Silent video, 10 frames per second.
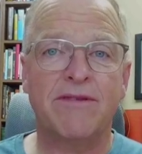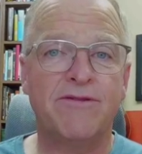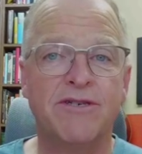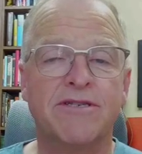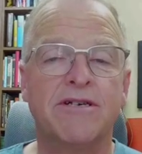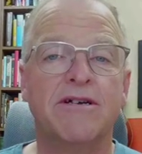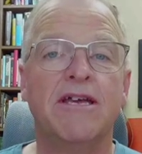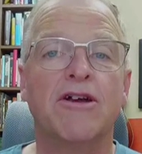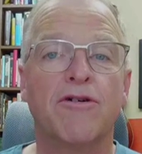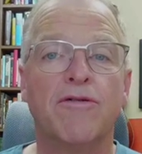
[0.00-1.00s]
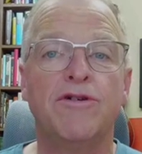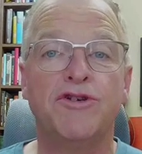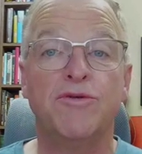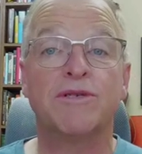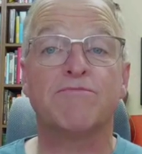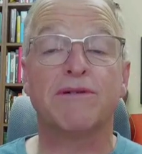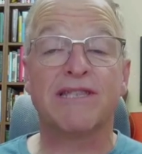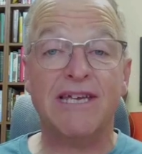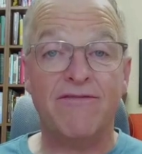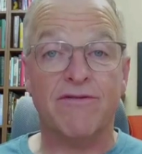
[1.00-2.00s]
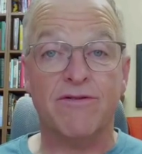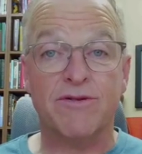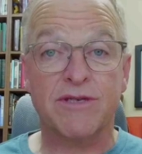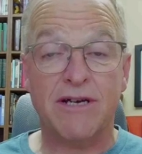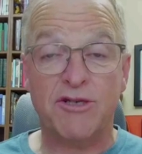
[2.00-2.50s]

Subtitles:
just to encourage you as believers.